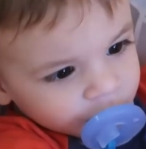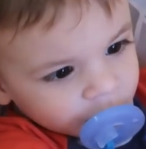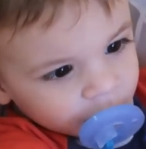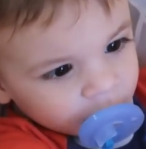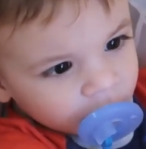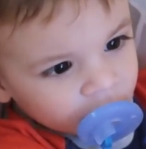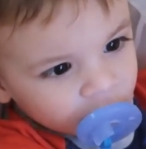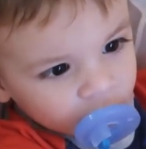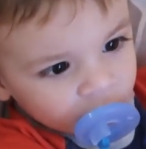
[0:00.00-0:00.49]

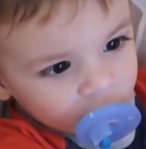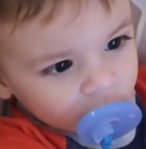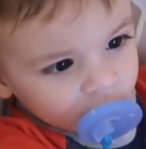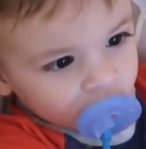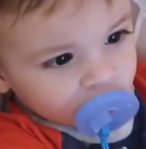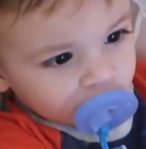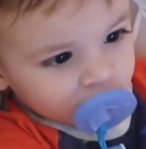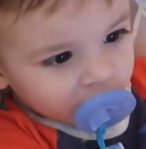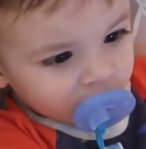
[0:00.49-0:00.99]
Um,
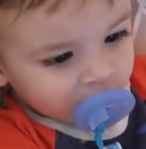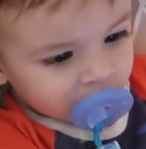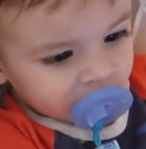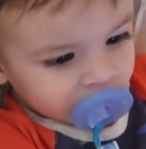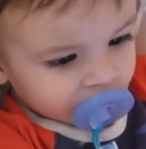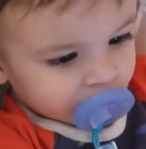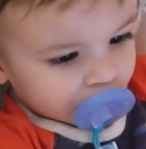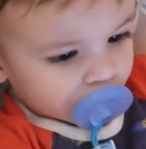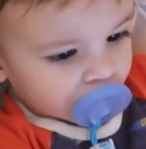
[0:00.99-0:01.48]
I
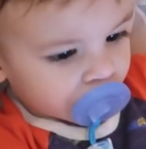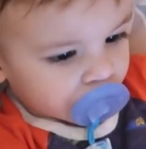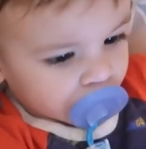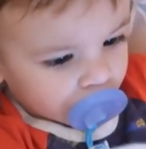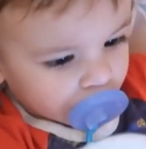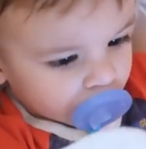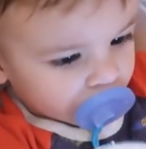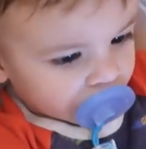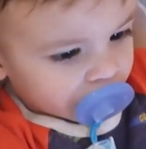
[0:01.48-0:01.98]
liked the
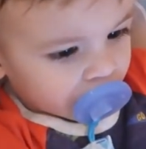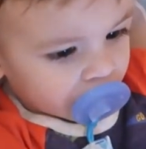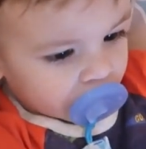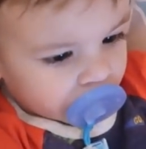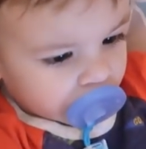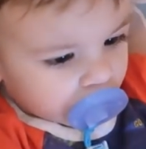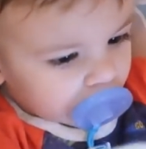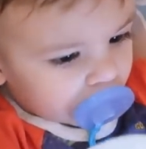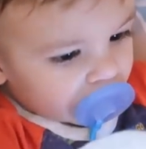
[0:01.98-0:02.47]
neutral colors
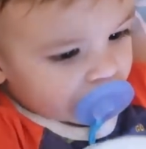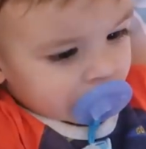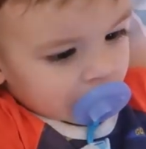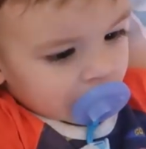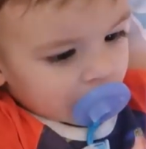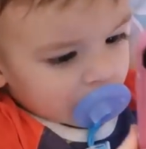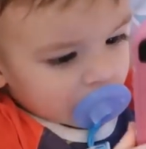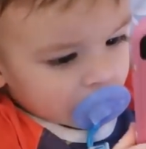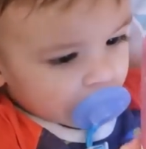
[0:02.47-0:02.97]
of it, of
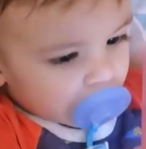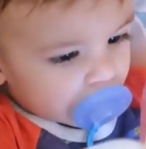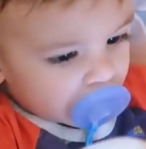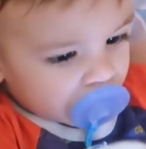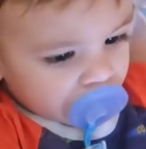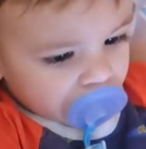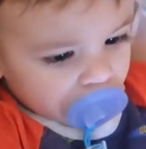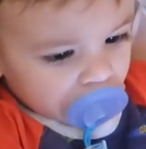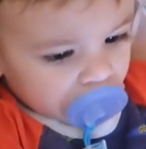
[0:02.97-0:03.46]
course,
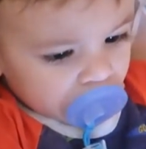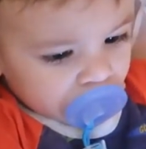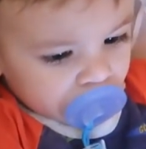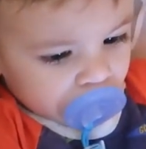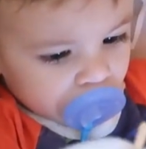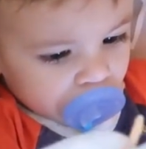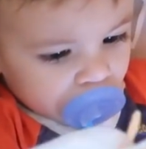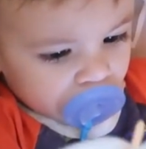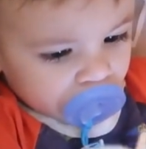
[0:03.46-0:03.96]
but it was
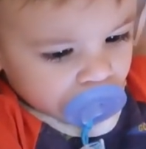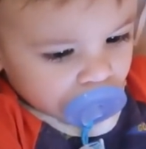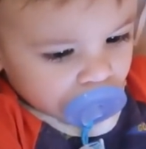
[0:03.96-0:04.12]
really